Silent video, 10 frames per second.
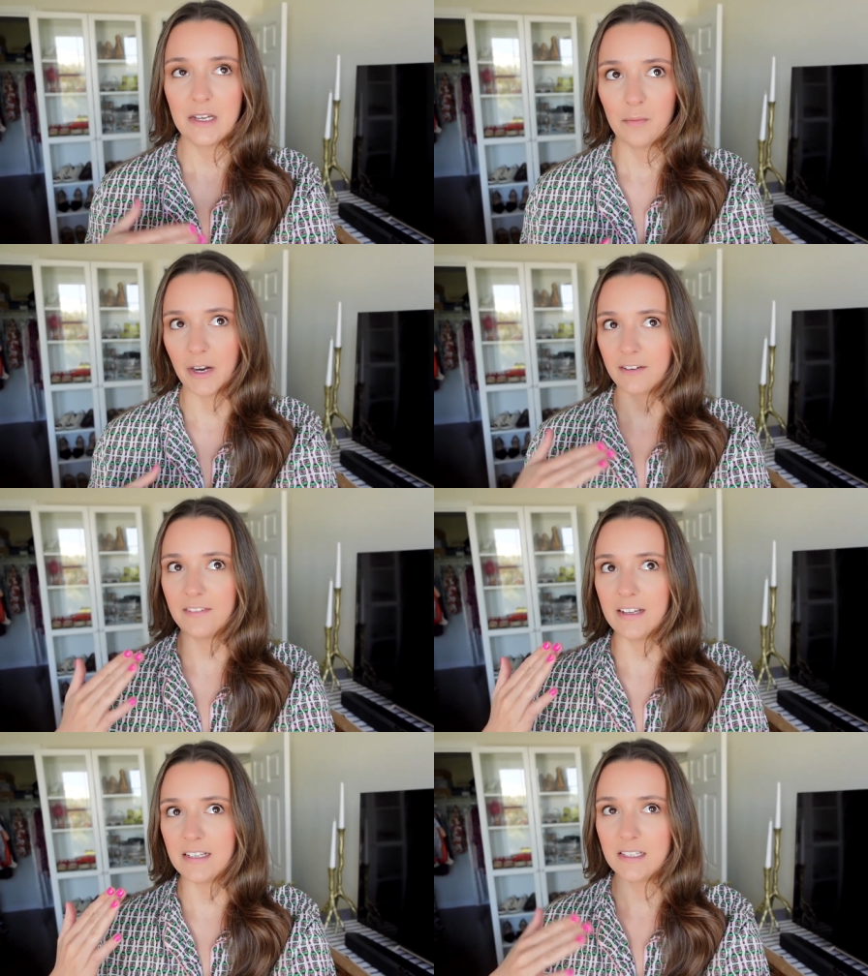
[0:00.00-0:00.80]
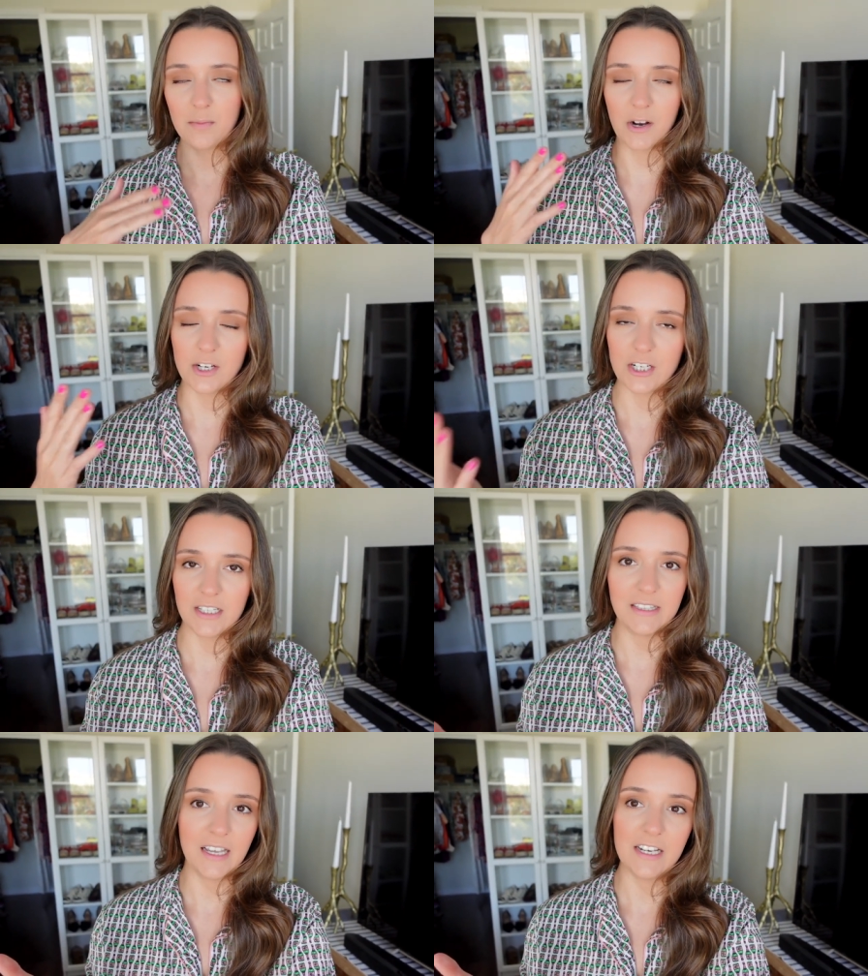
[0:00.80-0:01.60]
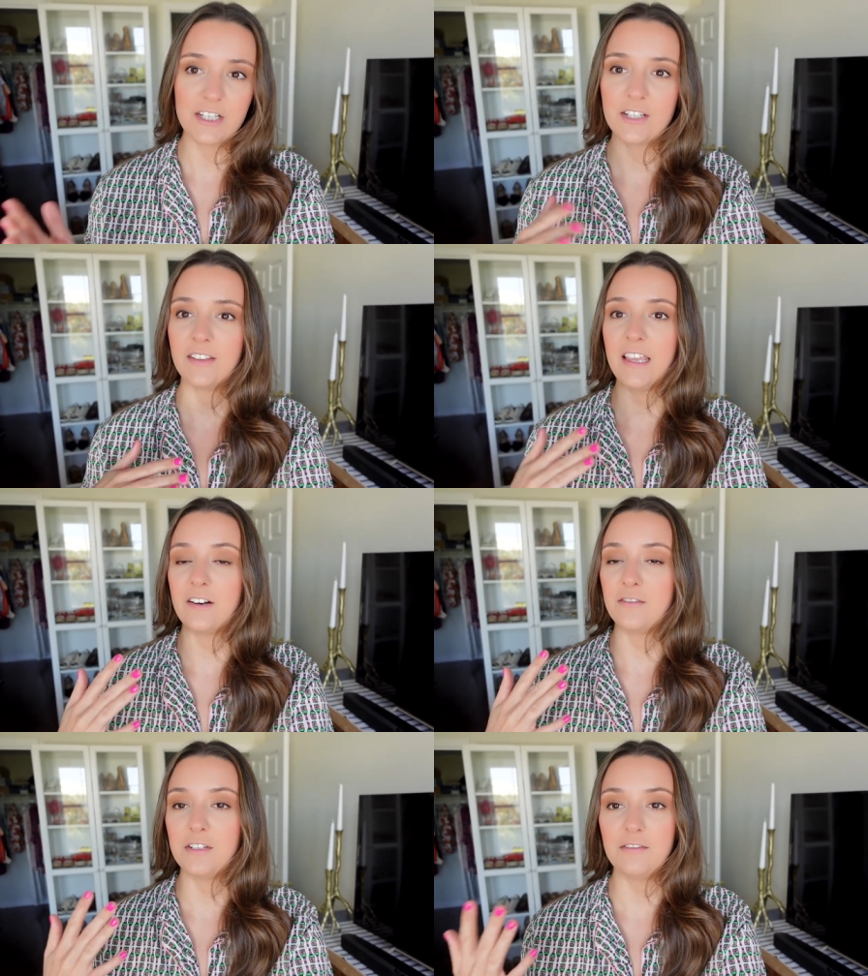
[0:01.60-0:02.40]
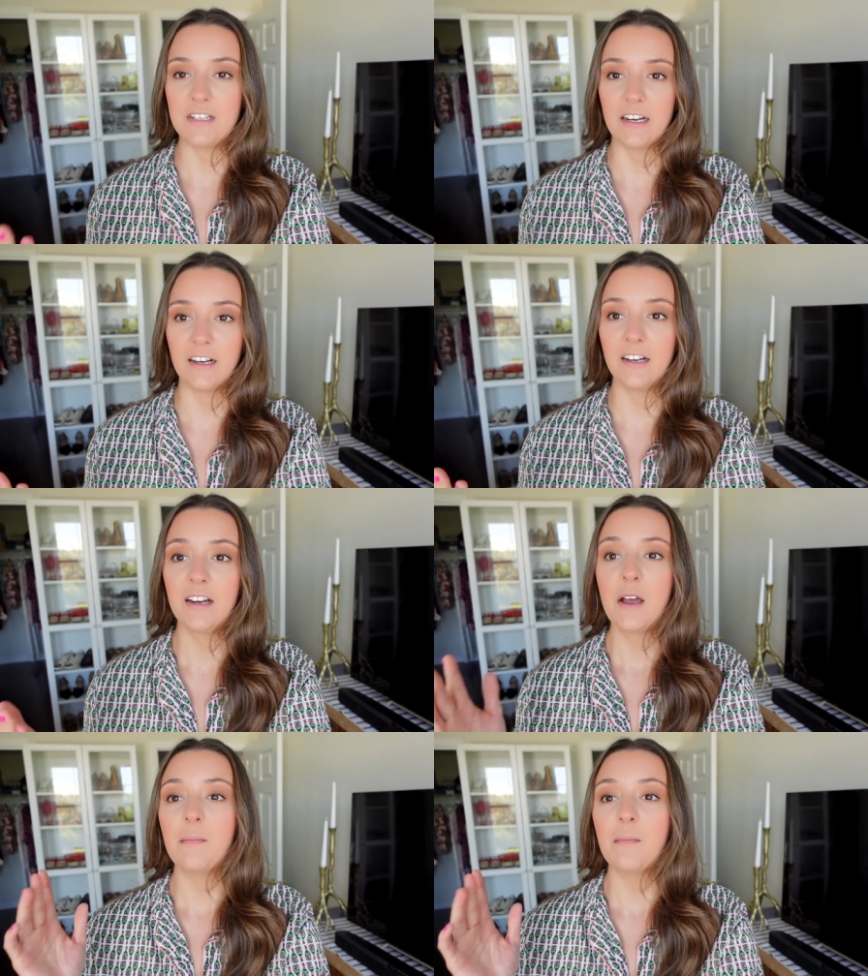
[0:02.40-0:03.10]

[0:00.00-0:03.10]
breakfast, brunch, and lunch, so they don't do dinner,